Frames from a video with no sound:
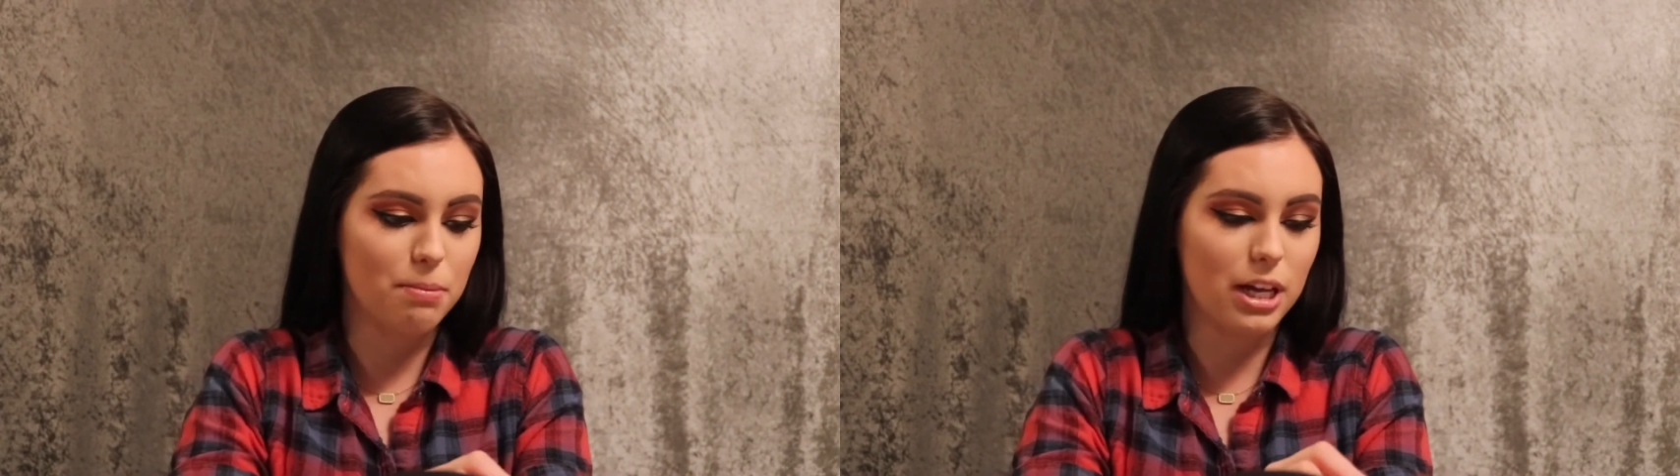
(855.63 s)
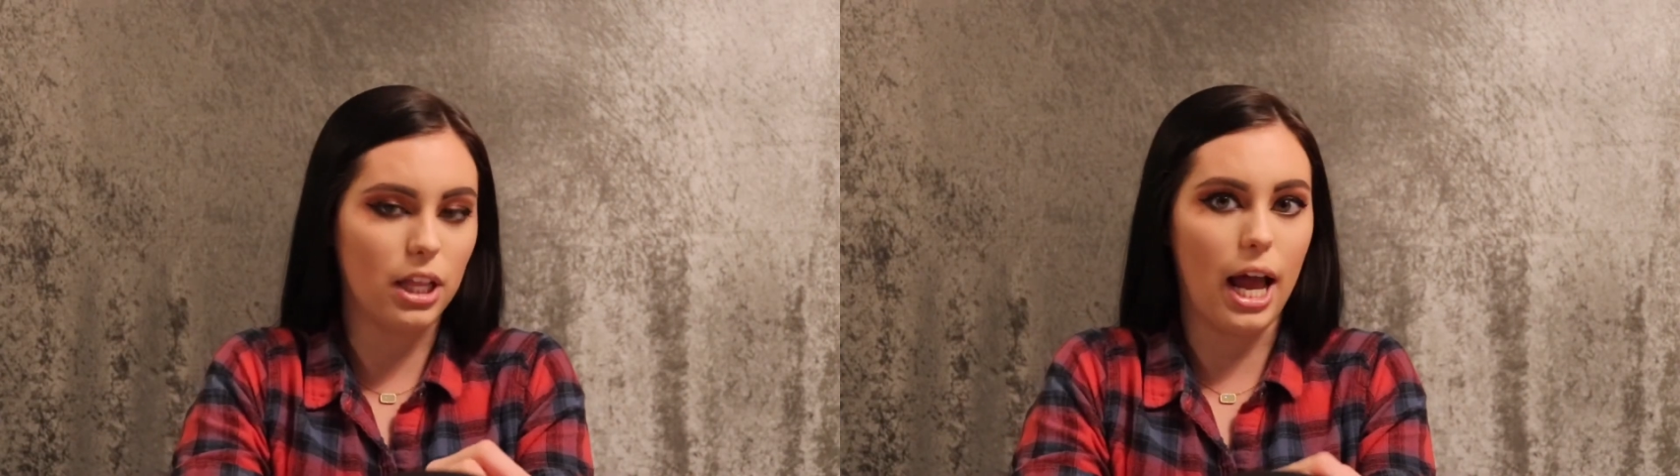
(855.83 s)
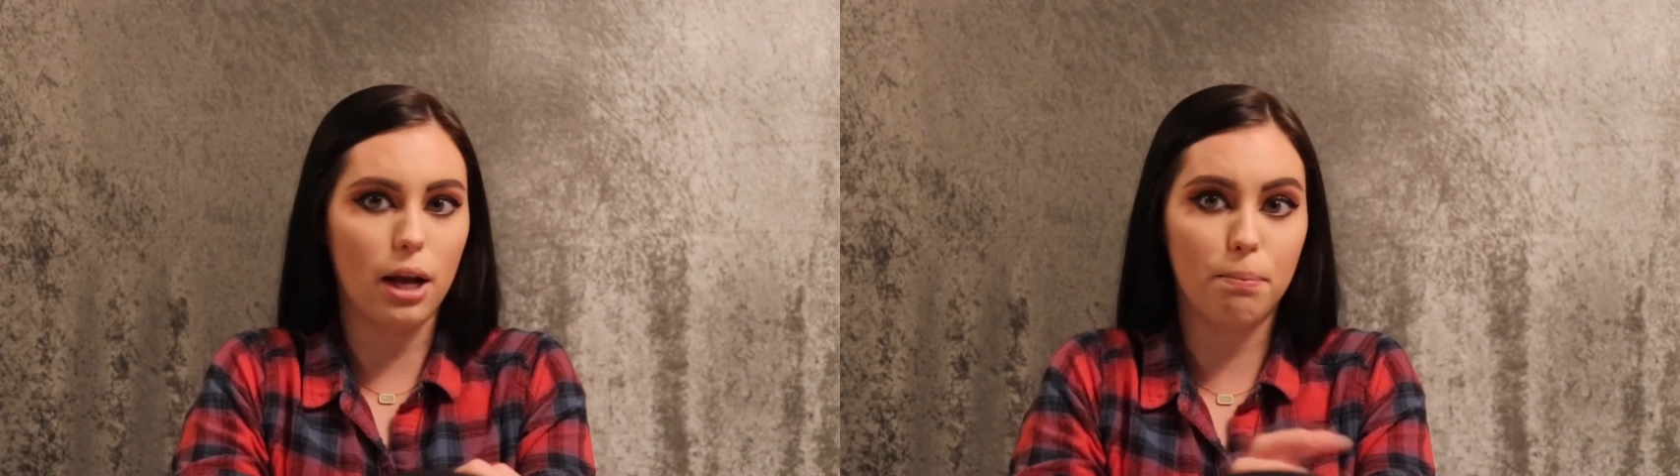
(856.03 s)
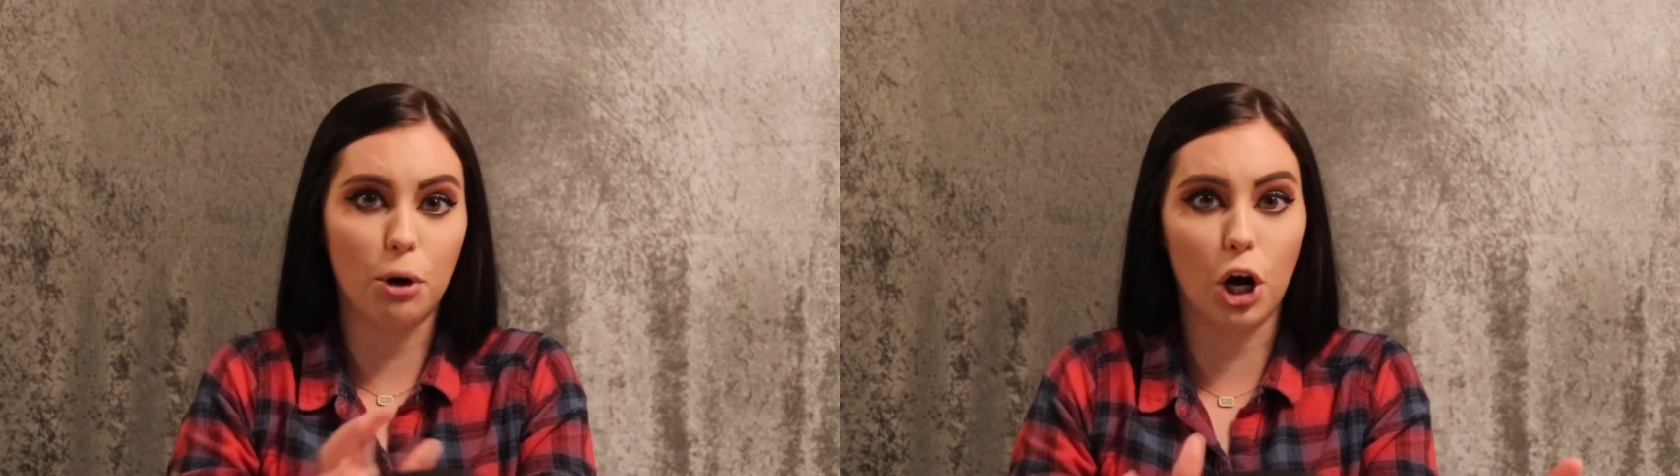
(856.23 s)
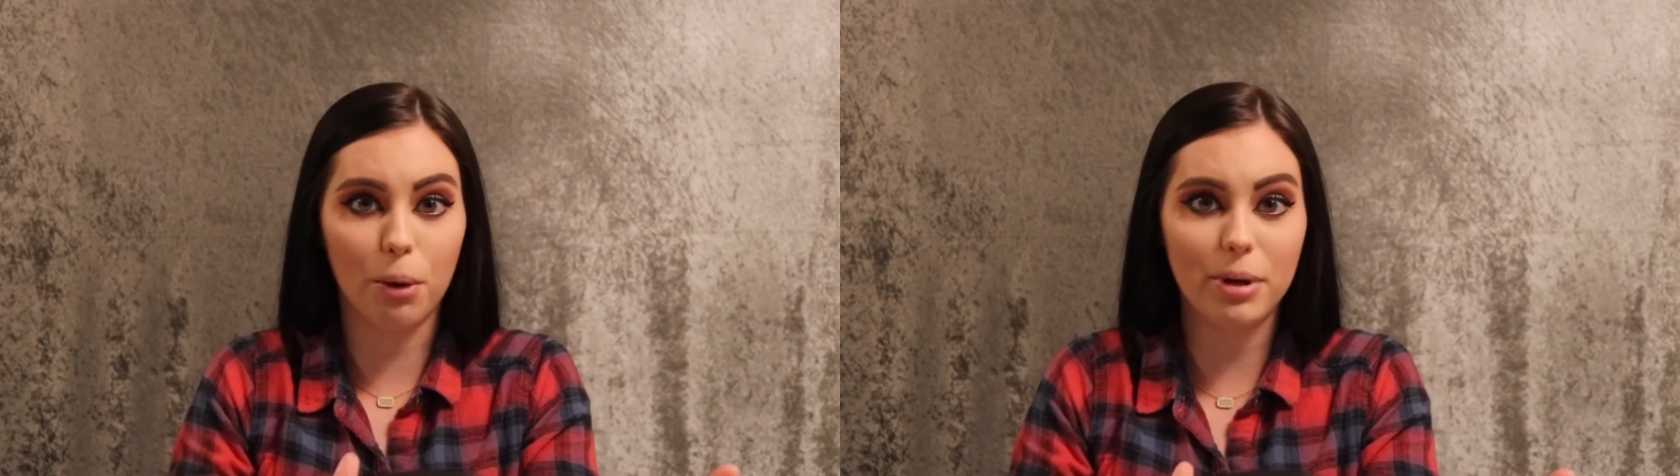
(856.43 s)
to be like
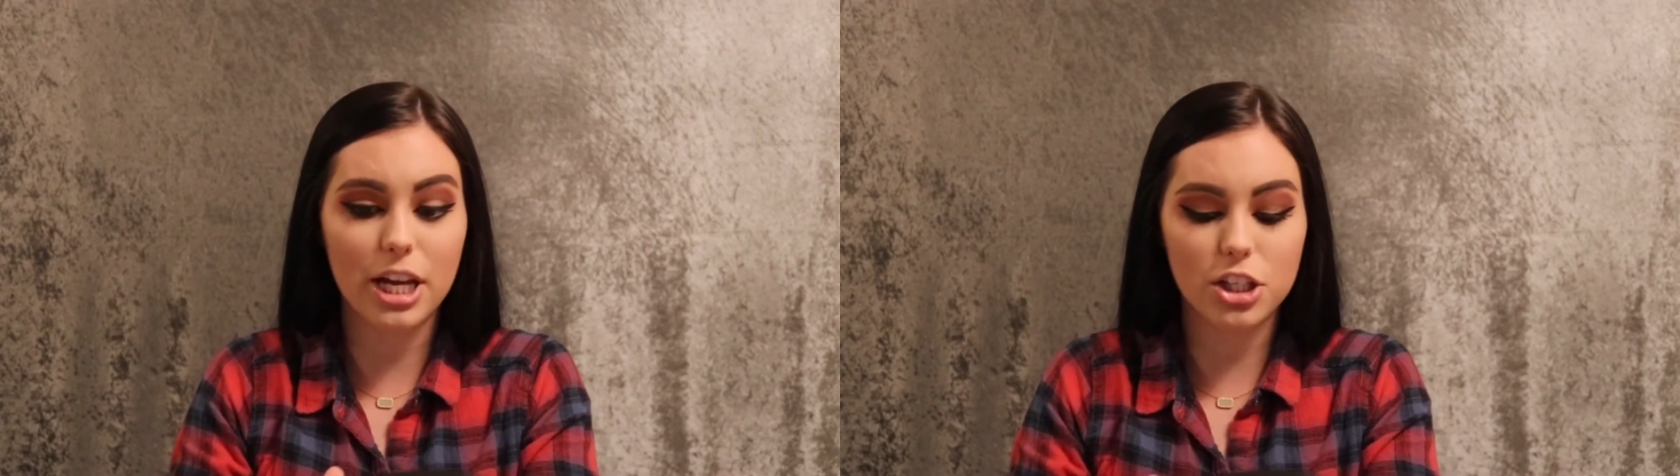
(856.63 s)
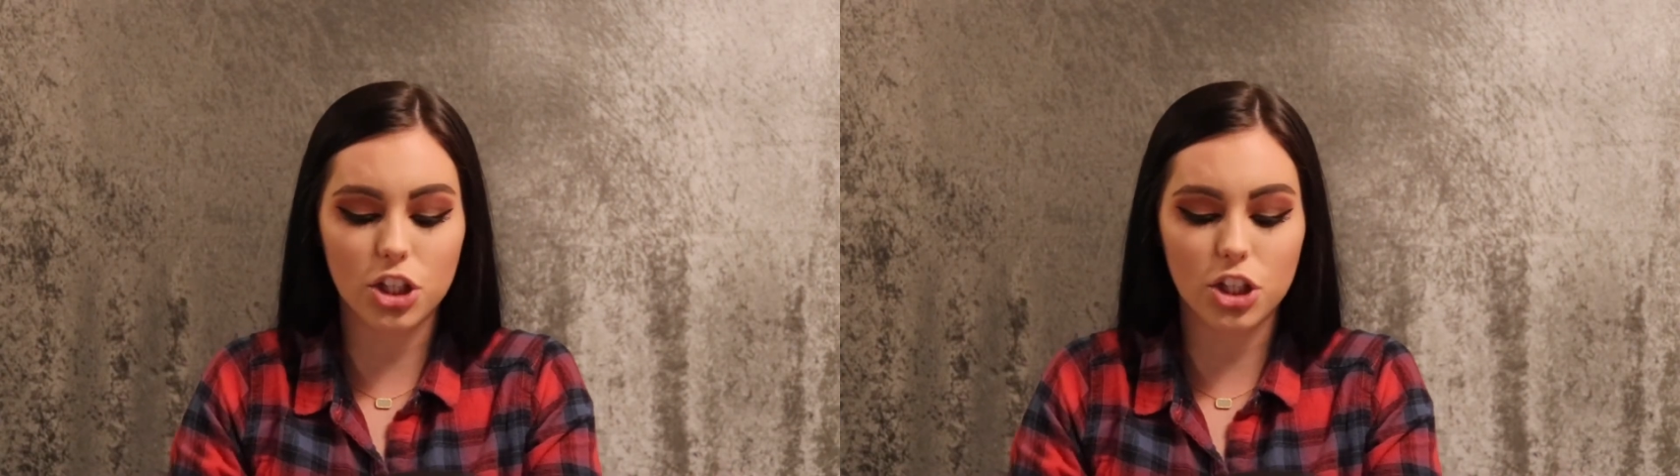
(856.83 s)
permanent,